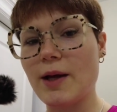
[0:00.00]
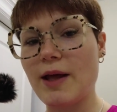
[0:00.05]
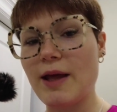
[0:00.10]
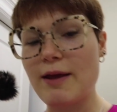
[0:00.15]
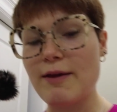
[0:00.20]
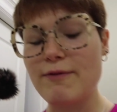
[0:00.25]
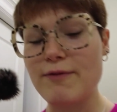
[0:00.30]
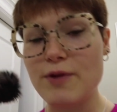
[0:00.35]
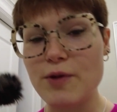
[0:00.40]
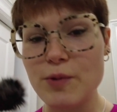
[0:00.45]

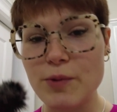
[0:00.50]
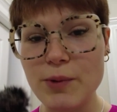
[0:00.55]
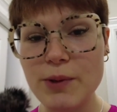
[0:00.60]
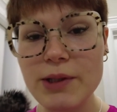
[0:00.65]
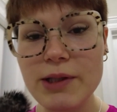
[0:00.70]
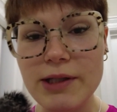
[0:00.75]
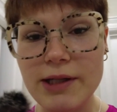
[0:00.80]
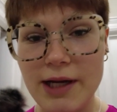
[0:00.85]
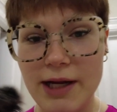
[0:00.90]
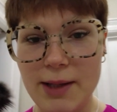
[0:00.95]
if
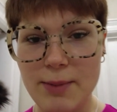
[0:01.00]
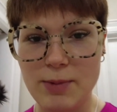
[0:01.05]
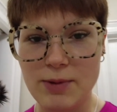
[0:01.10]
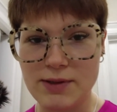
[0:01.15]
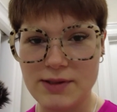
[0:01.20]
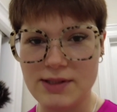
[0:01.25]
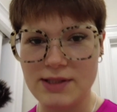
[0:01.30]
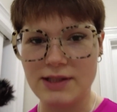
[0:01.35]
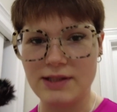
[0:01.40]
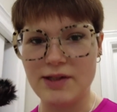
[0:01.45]
you're
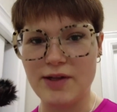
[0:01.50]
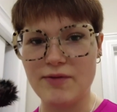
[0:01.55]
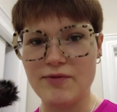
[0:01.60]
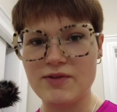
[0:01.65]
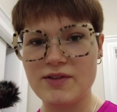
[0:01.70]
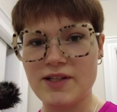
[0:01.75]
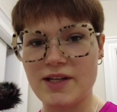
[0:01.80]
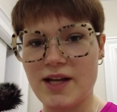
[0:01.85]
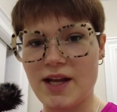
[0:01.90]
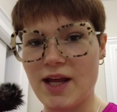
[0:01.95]
able to
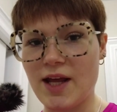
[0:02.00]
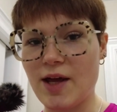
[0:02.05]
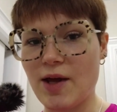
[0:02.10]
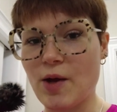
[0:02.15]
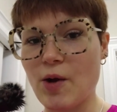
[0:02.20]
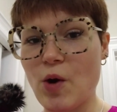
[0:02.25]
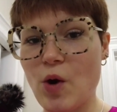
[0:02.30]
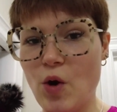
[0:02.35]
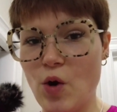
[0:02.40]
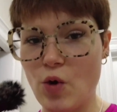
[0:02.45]
lift
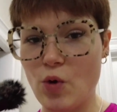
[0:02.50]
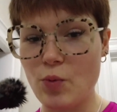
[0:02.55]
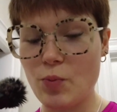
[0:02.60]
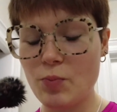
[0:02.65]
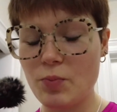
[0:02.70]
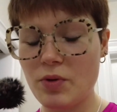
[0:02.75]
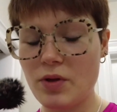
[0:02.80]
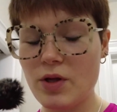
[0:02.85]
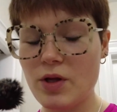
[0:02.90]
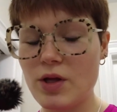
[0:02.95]
today, I
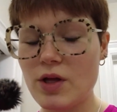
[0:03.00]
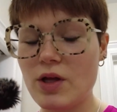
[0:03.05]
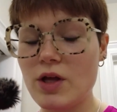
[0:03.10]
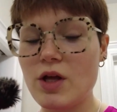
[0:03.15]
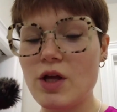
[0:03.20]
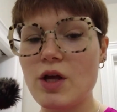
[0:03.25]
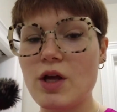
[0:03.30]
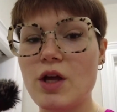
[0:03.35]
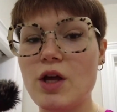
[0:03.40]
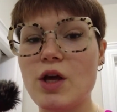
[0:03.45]
hope
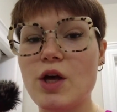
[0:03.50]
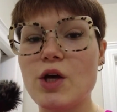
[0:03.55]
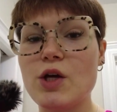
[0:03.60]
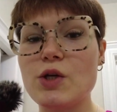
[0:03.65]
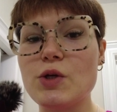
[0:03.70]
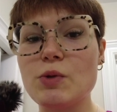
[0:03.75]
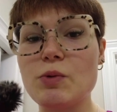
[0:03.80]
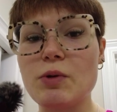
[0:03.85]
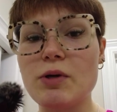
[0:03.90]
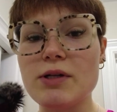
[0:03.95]

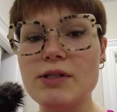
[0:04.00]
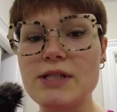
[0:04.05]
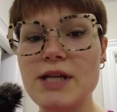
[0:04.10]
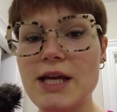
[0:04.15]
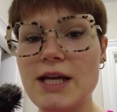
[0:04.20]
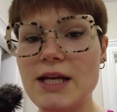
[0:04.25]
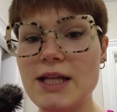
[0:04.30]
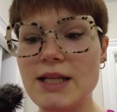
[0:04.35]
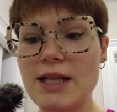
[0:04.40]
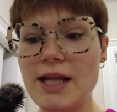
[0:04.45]
you are
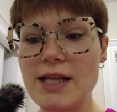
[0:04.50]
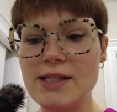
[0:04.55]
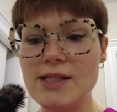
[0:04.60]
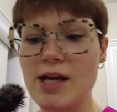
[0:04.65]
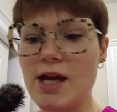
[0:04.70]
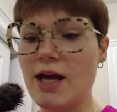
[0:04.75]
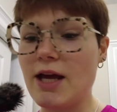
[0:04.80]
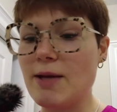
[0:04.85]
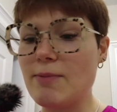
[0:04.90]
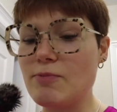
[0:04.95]
taking that
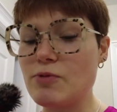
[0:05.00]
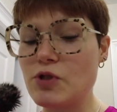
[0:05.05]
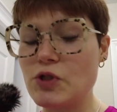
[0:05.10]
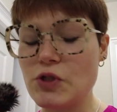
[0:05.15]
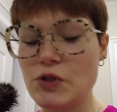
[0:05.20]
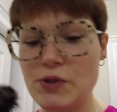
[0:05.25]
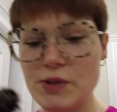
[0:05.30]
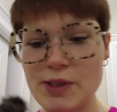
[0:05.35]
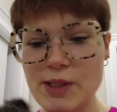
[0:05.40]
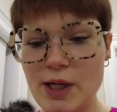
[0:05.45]
time to
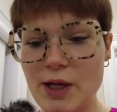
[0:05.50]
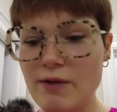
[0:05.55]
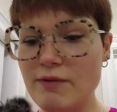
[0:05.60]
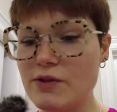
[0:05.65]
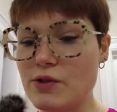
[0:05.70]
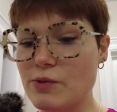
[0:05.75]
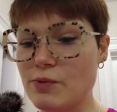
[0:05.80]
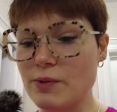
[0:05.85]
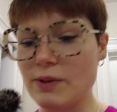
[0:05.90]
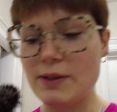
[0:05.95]

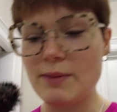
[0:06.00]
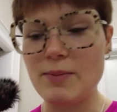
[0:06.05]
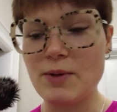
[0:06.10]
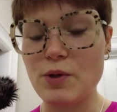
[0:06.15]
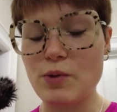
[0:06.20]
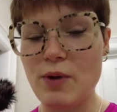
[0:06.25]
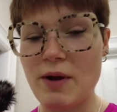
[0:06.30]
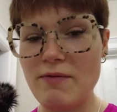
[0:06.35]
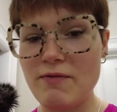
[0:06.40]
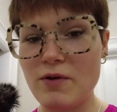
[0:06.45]
yourself to really be
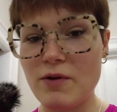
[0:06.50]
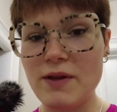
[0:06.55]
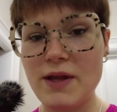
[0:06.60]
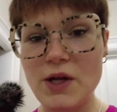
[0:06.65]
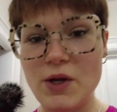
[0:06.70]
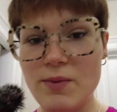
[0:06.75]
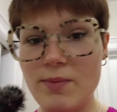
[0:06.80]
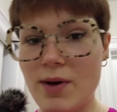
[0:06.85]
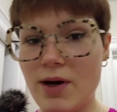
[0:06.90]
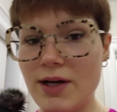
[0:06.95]
grateful
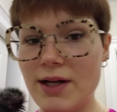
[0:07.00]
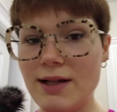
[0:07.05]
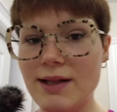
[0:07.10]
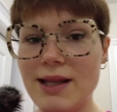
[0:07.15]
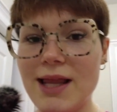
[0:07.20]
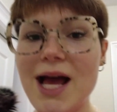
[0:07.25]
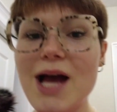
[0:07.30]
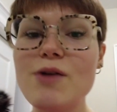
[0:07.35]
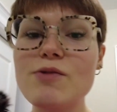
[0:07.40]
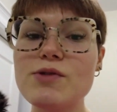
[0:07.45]
that your body
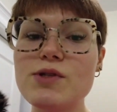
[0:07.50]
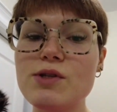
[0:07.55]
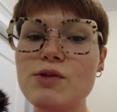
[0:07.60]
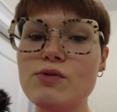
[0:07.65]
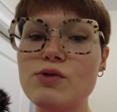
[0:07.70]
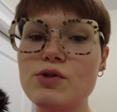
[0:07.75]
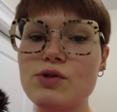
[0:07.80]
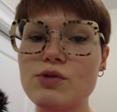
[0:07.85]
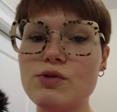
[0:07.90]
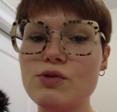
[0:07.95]
allows
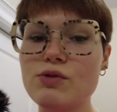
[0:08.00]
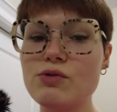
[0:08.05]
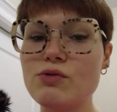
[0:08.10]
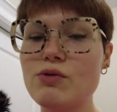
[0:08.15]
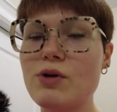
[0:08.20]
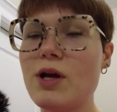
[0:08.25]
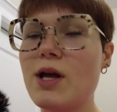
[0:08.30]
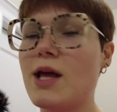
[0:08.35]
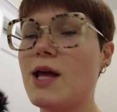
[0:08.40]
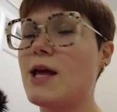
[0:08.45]
you to.